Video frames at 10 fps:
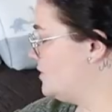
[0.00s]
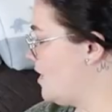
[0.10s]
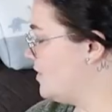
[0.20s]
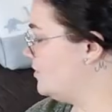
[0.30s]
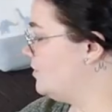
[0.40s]

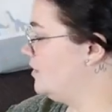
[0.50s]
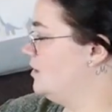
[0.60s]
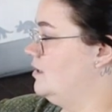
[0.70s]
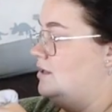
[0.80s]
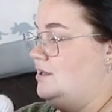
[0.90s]
Swaddle.
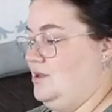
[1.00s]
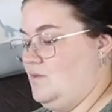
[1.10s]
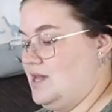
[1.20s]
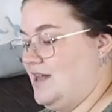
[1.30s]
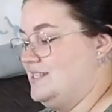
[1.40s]

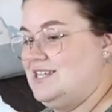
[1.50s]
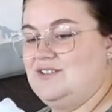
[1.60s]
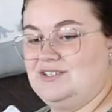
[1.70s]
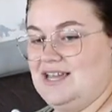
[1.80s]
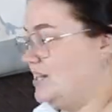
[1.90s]
We got this cute
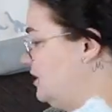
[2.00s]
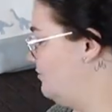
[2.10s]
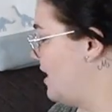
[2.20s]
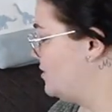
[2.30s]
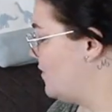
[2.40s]
little like leaf
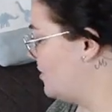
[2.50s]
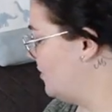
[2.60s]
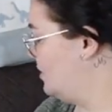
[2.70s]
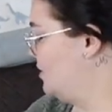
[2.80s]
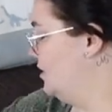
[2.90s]
pattern
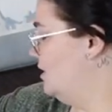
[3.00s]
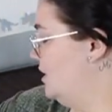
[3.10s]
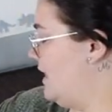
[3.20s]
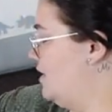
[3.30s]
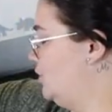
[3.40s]
swaddle,
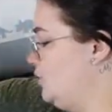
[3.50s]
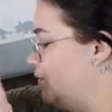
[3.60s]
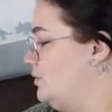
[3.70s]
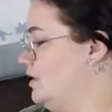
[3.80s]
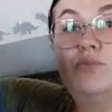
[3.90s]
light
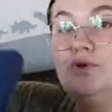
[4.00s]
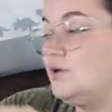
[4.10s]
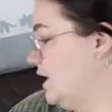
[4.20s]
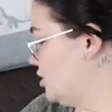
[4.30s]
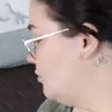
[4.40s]
blue,
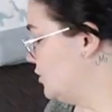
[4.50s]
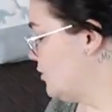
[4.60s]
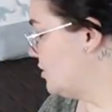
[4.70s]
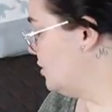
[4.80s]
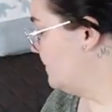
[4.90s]
blue, like a dark blue
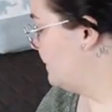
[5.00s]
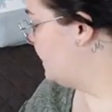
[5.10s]
swaddle,